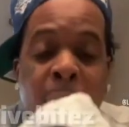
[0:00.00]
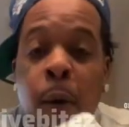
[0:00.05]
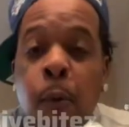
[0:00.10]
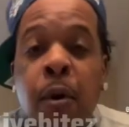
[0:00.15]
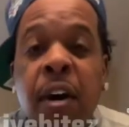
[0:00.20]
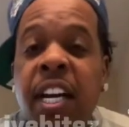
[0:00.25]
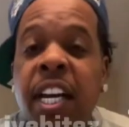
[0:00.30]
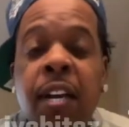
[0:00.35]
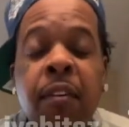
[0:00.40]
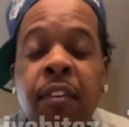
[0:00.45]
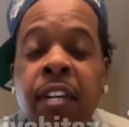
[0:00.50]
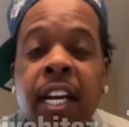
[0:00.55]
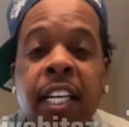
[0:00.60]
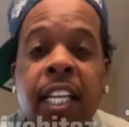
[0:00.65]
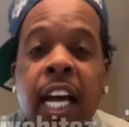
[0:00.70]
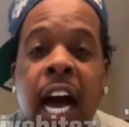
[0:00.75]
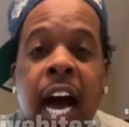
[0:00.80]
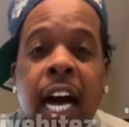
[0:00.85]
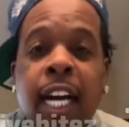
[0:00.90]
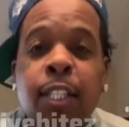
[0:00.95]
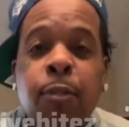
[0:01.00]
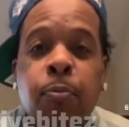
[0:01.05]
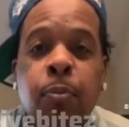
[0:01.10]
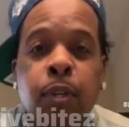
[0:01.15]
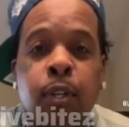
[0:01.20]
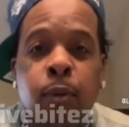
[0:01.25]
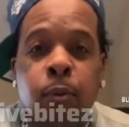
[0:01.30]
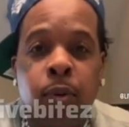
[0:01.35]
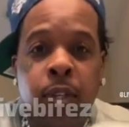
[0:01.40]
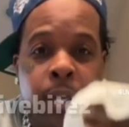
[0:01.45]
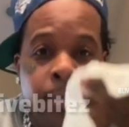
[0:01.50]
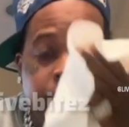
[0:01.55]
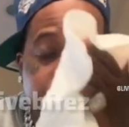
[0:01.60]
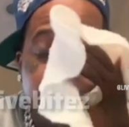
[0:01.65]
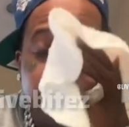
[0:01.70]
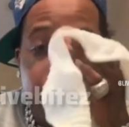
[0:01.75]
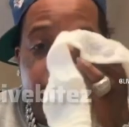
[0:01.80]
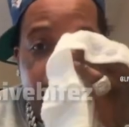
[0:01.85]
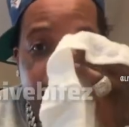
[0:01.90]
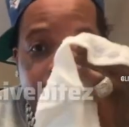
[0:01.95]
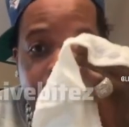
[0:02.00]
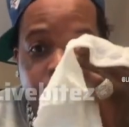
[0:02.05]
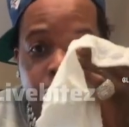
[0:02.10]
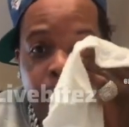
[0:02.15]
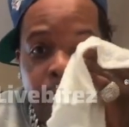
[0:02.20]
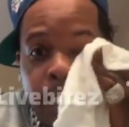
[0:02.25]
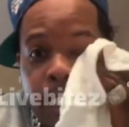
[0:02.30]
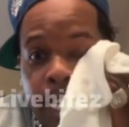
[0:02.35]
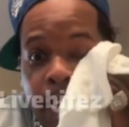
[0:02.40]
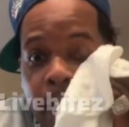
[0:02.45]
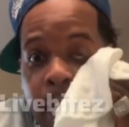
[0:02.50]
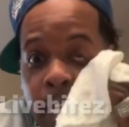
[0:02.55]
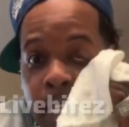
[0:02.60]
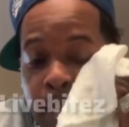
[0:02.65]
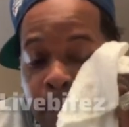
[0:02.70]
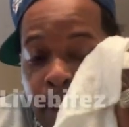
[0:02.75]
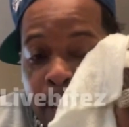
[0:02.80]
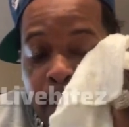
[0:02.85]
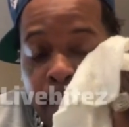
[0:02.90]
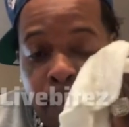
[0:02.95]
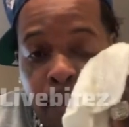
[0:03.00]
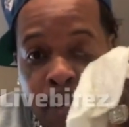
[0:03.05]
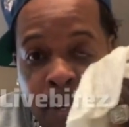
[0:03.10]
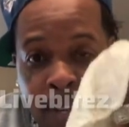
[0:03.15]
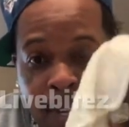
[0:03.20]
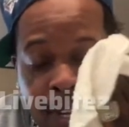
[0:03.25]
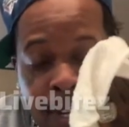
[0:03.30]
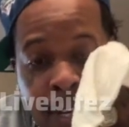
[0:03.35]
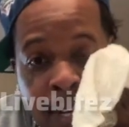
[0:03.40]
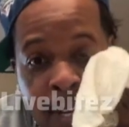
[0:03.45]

I wasn't even at the hospital when she had the baby.